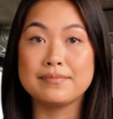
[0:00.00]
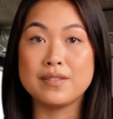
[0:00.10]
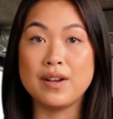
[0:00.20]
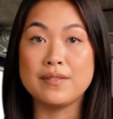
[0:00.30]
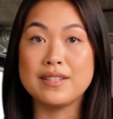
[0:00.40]

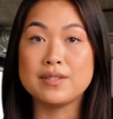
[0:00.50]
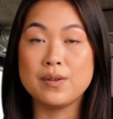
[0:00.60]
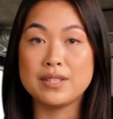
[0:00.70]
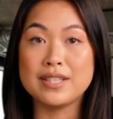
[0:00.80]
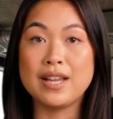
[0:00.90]
Throughout this
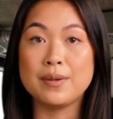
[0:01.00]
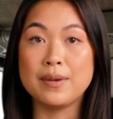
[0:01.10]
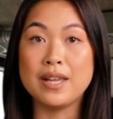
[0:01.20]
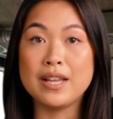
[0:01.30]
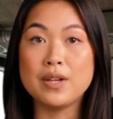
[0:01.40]

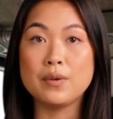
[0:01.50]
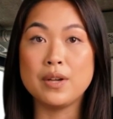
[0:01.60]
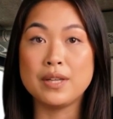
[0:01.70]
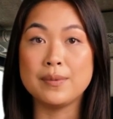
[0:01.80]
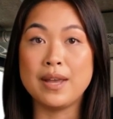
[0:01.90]
workshop, you'll
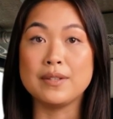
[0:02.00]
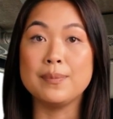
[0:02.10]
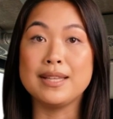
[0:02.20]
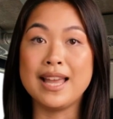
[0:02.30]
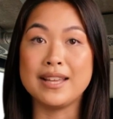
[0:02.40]
learn about the
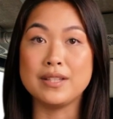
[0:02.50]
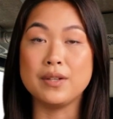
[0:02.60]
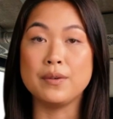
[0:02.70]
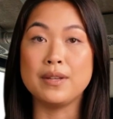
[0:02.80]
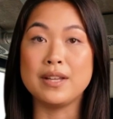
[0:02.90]

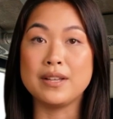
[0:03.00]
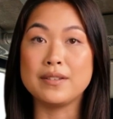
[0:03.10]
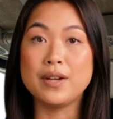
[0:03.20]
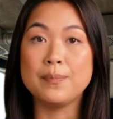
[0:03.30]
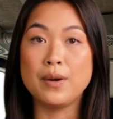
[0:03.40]
mechanical,
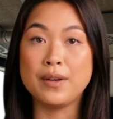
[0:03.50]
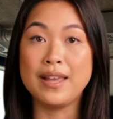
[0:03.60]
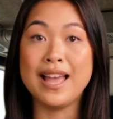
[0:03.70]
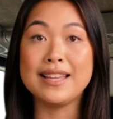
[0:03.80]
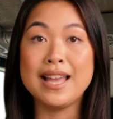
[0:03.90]
thermal,
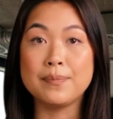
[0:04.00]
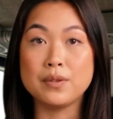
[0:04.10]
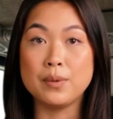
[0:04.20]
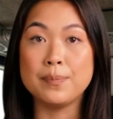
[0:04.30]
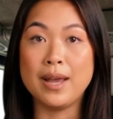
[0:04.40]
and
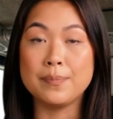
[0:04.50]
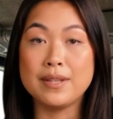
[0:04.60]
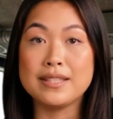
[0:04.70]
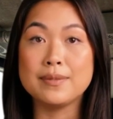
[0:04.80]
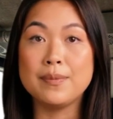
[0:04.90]
chemical
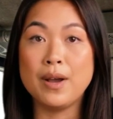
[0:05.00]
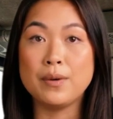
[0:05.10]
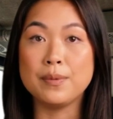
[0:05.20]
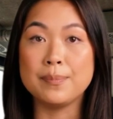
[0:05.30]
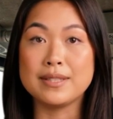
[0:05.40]
properties of
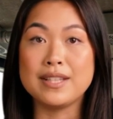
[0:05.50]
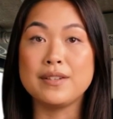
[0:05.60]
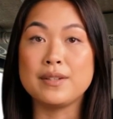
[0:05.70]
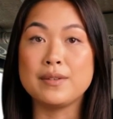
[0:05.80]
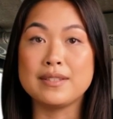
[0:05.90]
polymer
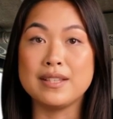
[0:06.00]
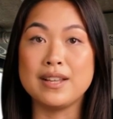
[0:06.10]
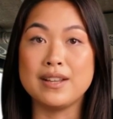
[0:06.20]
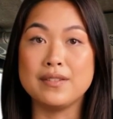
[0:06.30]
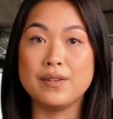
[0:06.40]
materials,
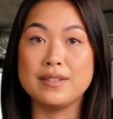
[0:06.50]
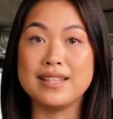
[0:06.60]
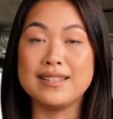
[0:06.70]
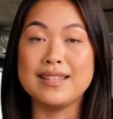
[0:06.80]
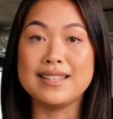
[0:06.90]
their
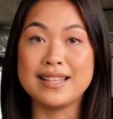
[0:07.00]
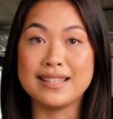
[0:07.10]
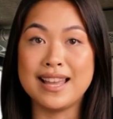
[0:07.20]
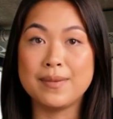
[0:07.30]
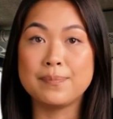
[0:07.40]

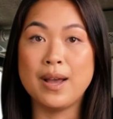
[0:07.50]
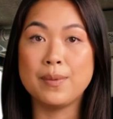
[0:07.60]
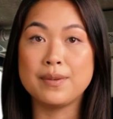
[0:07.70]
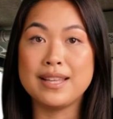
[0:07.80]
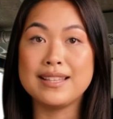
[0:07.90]
synthesis and
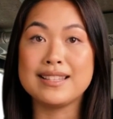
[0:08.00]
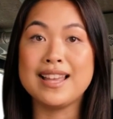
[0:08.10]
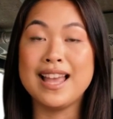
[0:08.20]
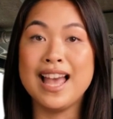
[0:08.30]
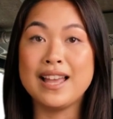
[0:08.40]
properties,
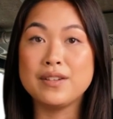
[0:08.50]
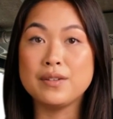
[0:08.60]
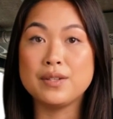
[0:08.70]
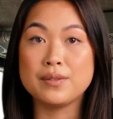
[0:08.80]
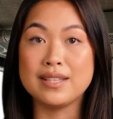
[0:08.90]
and their
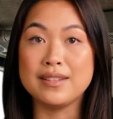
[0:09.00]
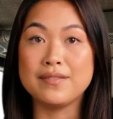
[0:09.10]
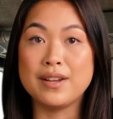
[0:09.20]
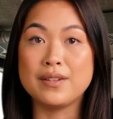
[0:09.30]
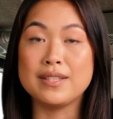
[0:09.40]
use in
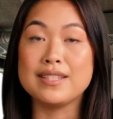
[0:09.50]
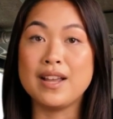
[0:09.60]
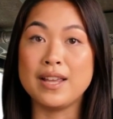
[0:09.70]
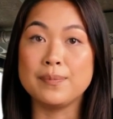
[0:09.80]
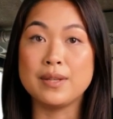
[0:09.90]
various
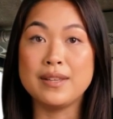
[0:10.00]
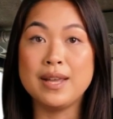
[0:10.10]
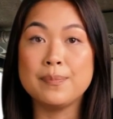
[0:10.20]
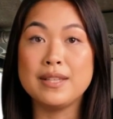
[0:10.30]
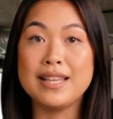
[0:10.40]
automotive
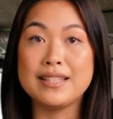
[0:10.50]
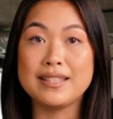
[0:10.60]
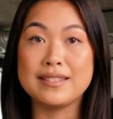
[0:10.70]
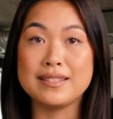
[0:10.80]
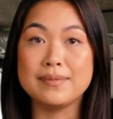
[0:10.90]

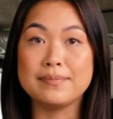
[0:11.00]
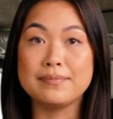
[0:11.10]
applications.